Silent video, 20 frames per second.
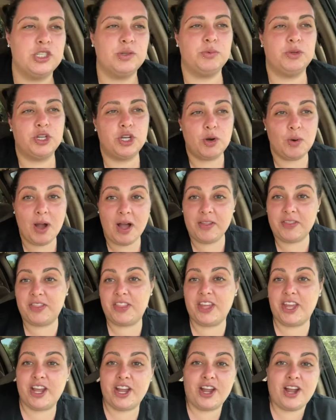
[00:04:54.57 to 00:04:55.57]
So we go out
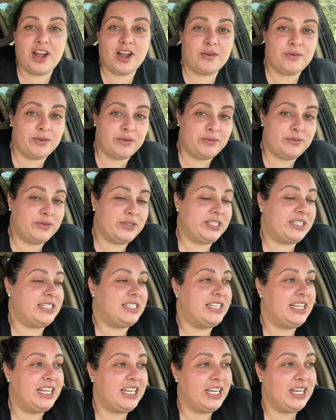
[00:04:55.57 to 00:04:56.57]
there, we'd
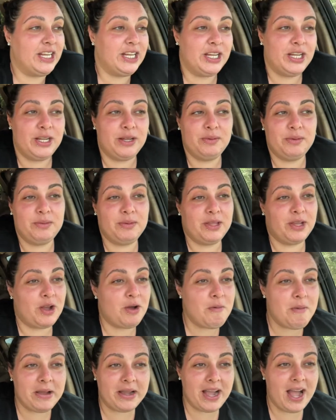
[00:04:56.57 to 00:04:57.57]
see him, we'd be like,
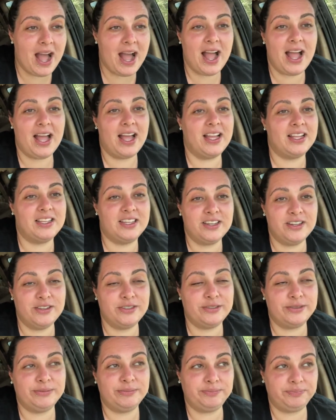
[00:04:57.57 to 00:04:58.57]
"Oh my God," you
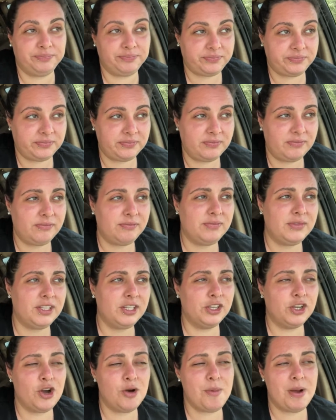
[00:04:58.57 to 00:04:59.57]
know, and
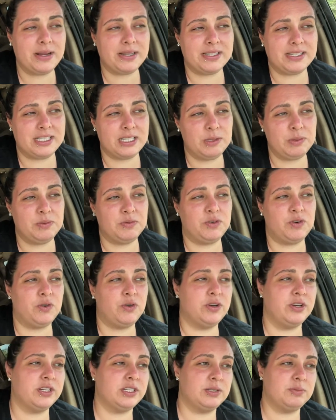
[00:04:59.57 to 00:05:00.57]
go back to see him, of
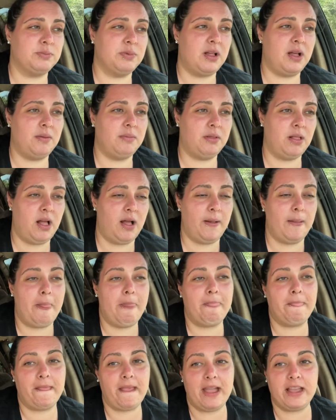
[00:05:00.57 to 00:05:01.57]
course, blah, blah.
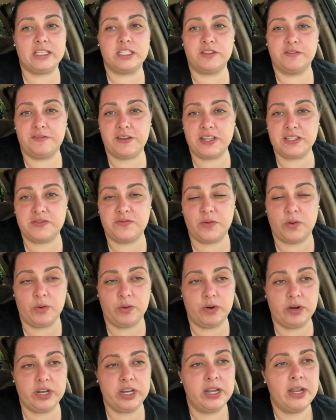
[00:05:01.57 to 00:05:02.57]
Okay, so fast
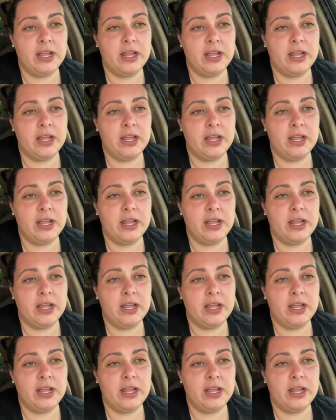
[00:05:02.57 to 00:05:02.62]
forward.